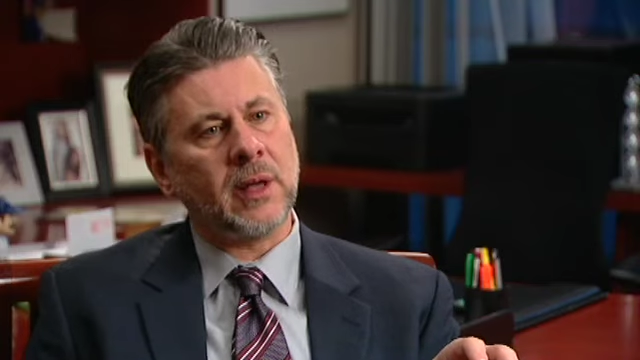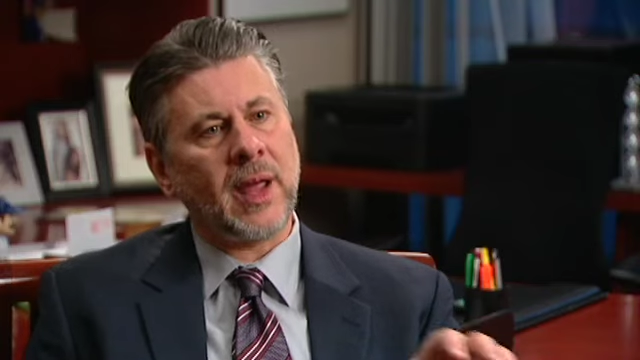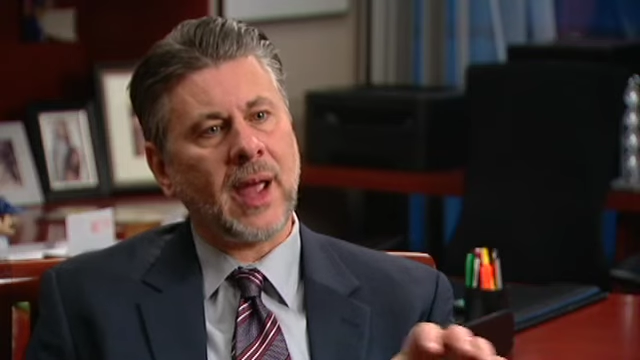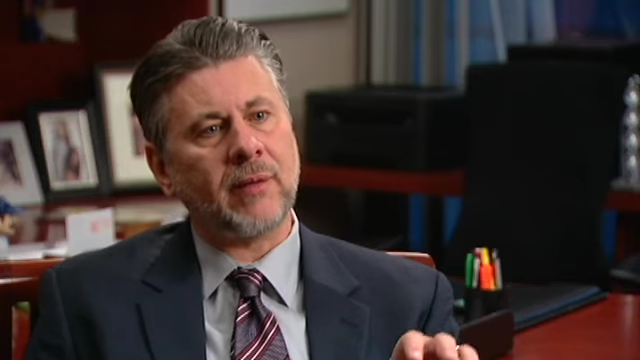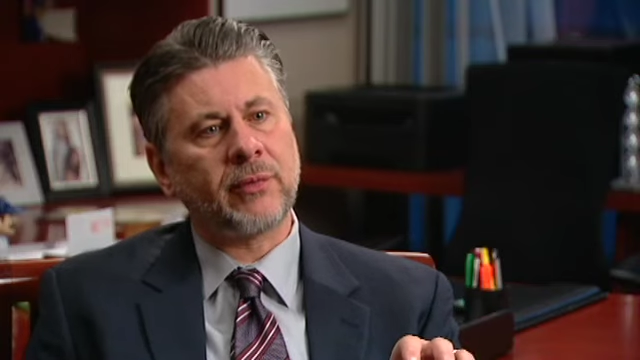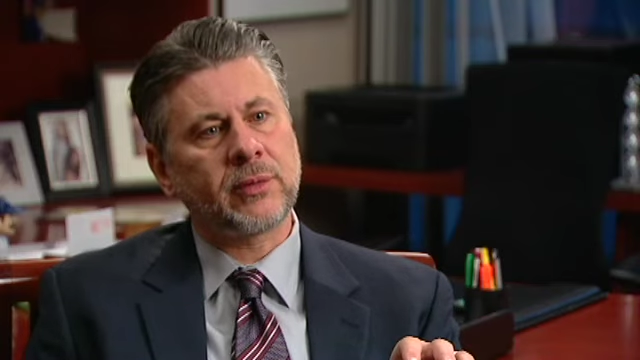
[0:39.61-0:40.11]
you
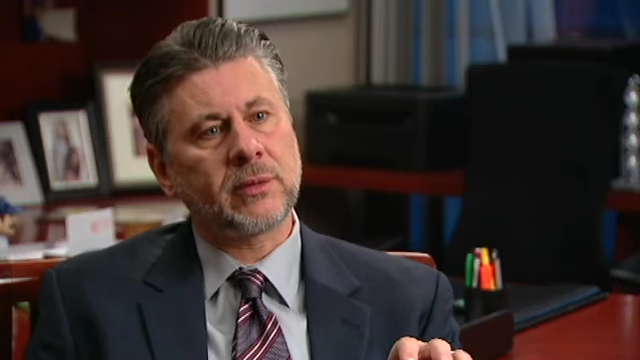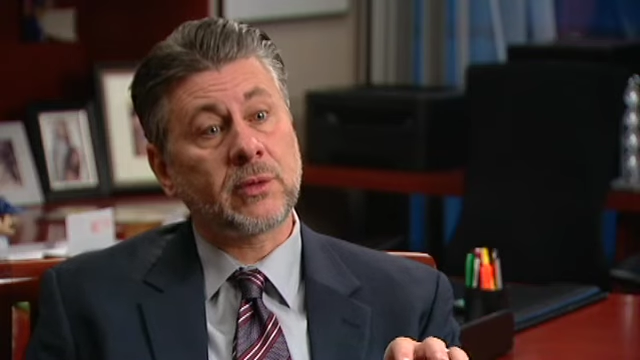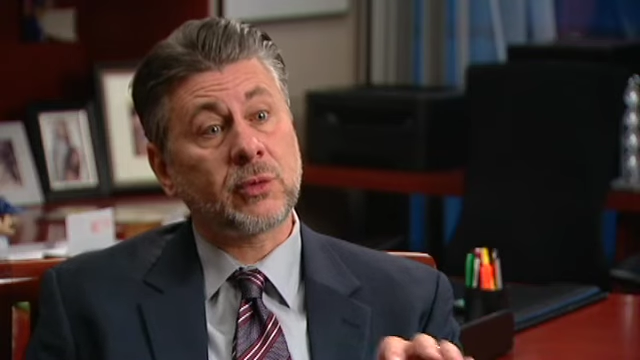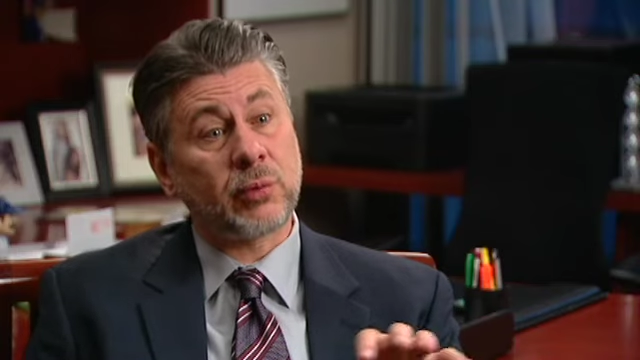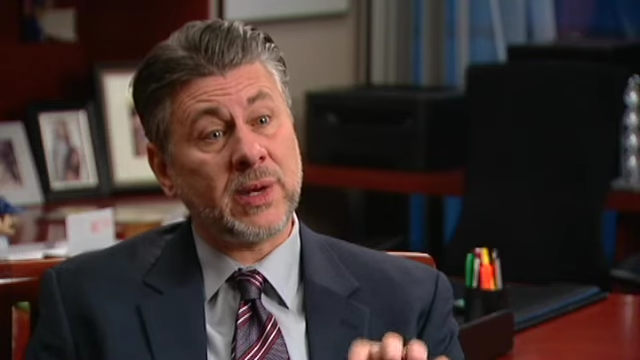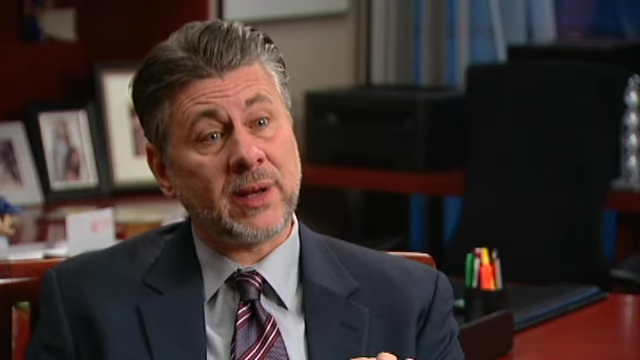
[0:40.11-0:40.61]
have
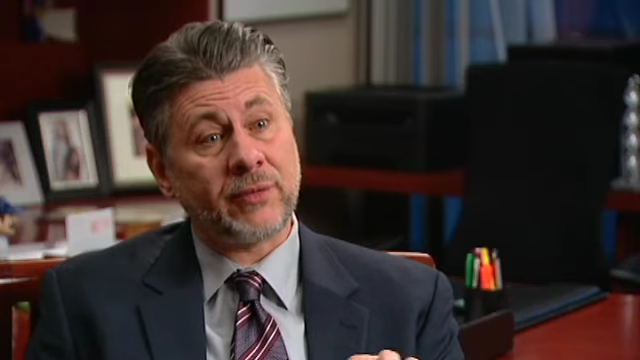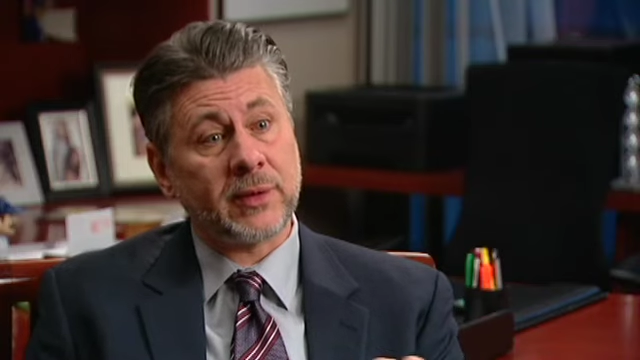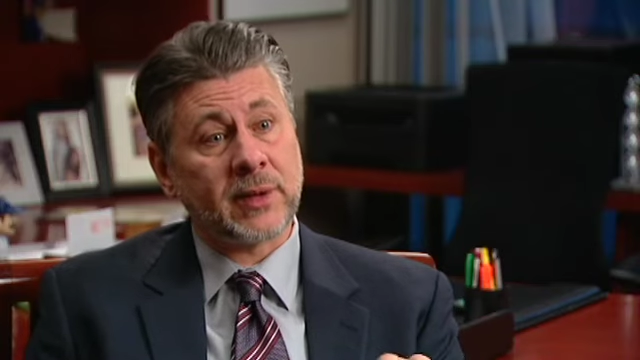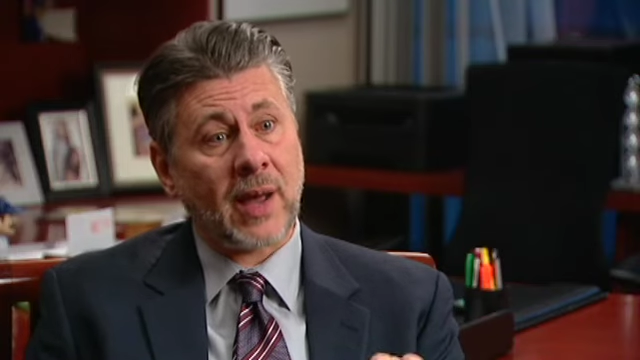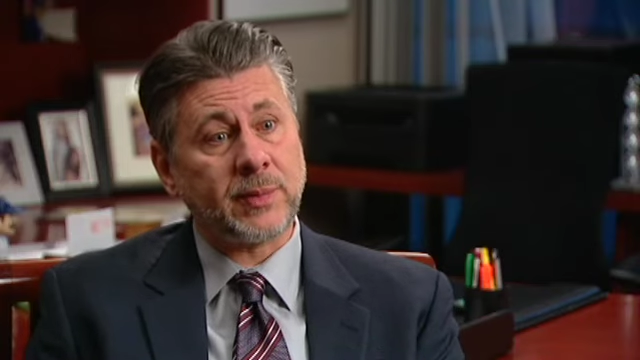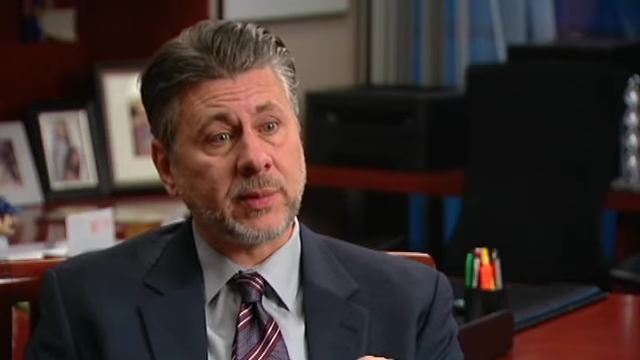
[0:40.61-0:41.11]
three
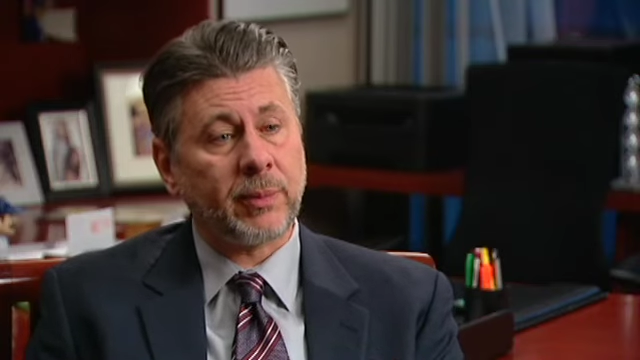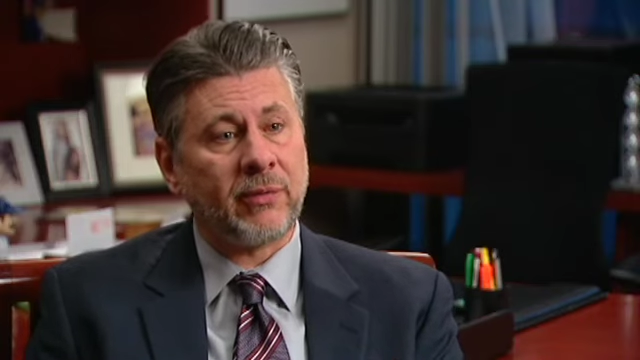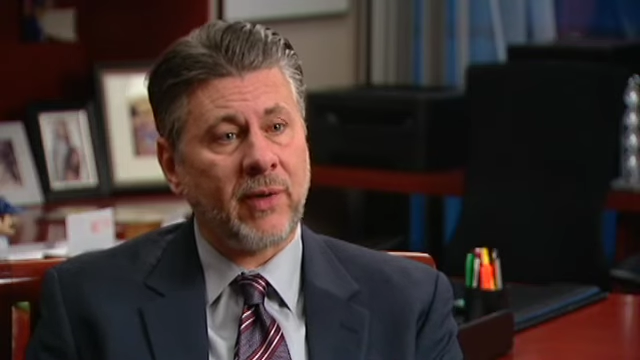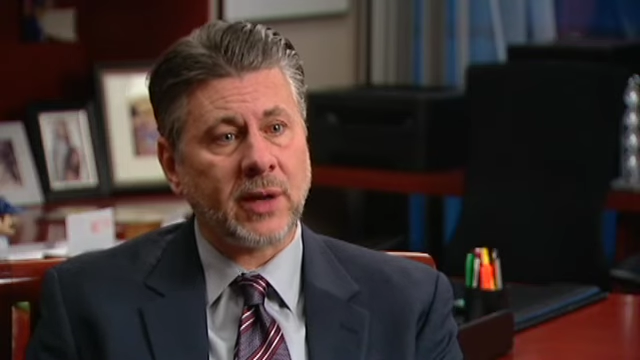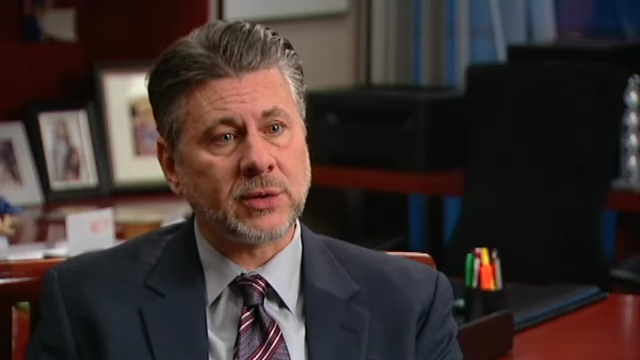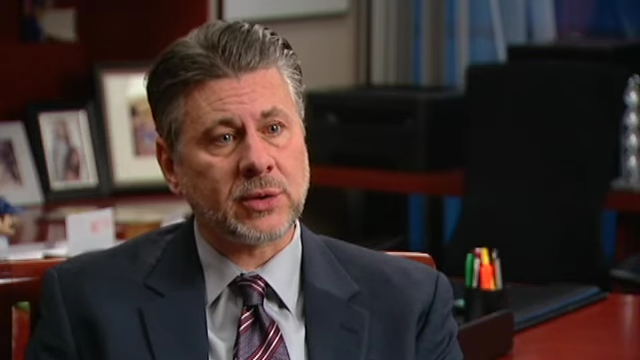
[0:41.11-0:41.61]
different types of
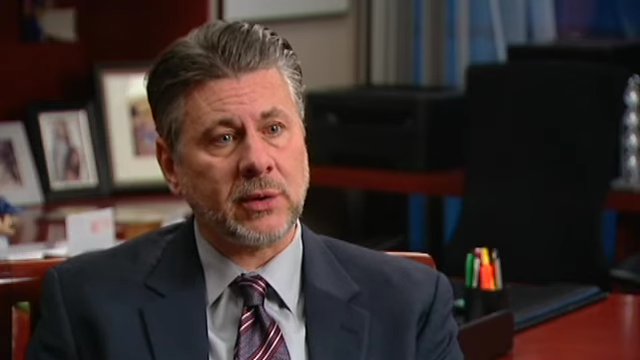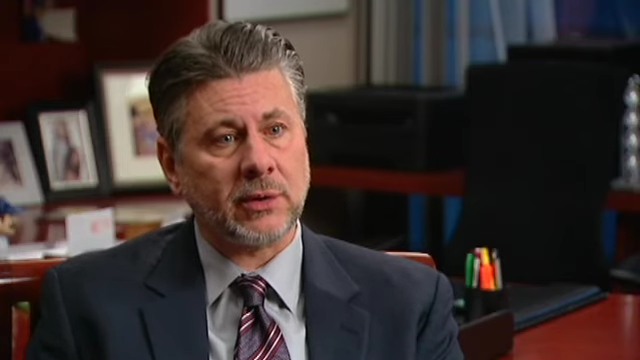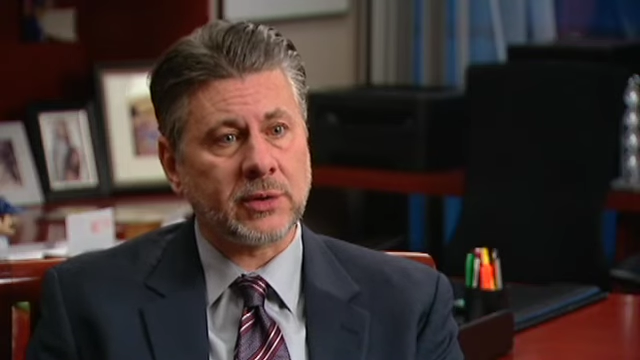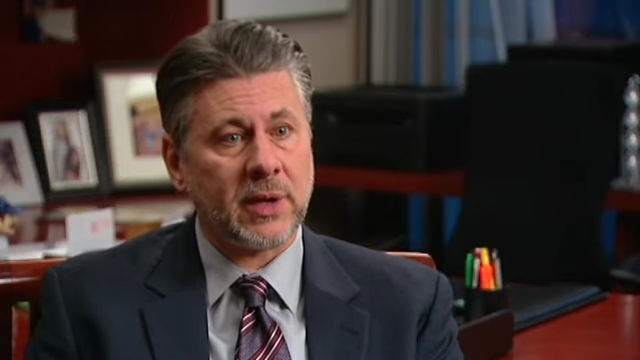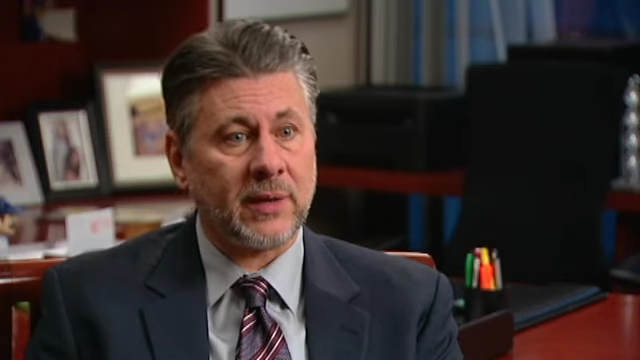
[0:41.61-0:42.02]
professionals.